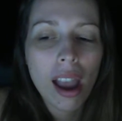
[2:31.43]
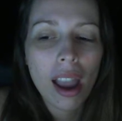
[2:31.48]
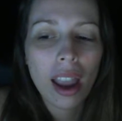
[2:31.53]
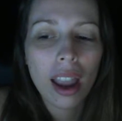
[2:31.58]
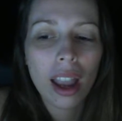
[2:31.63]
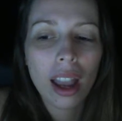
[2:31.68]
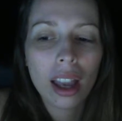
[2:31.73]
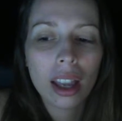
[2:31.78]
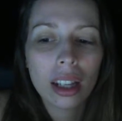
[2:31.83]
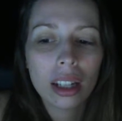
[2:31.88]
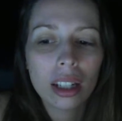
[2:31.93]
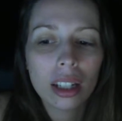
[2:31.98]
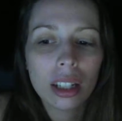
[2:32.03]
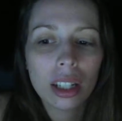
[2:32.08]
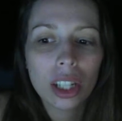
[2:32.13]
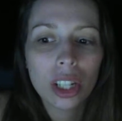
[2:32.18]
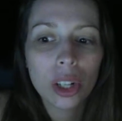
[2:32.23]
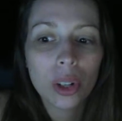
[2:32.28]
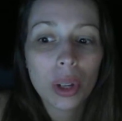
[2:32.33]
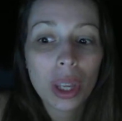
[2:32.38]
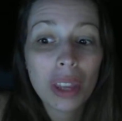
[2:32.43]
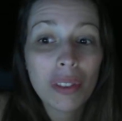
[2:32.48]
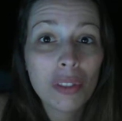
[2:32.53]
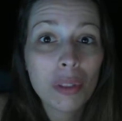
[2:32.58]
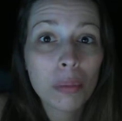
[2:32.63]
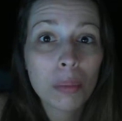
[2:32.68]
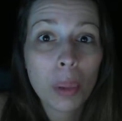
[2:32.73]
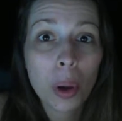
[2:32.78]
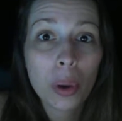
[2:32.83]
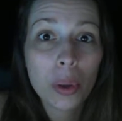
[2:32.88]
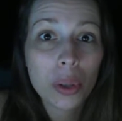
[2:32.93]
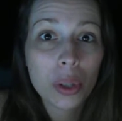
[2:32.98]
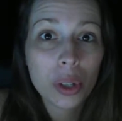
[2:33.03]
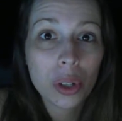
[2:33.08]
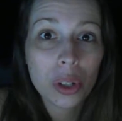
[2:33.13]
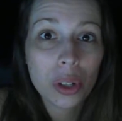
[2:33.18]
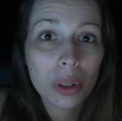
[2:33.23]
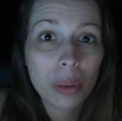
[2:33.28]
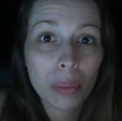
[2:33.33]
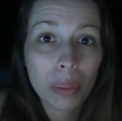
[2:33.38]
And, you know, even
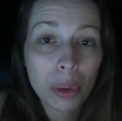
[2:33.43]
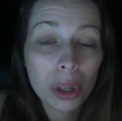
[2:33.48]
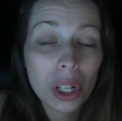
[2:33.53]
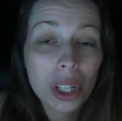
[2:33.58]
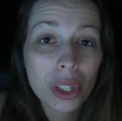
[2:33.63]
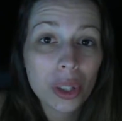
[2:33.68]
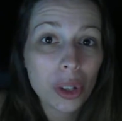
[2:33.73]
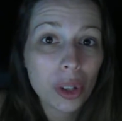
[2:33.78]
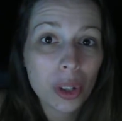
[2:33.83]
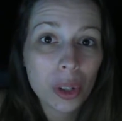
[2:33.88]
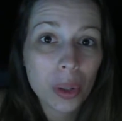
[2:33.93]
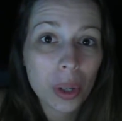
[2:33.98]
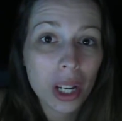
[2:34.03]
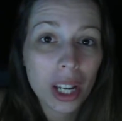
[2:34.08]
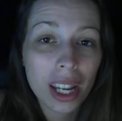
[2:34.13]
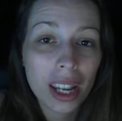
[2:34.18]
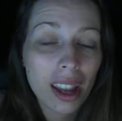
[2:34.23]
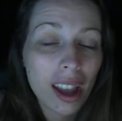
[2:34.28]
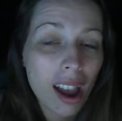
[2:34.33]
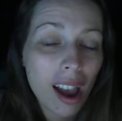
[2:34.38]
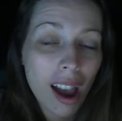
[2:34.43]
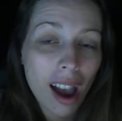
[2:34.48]
pre-surgery,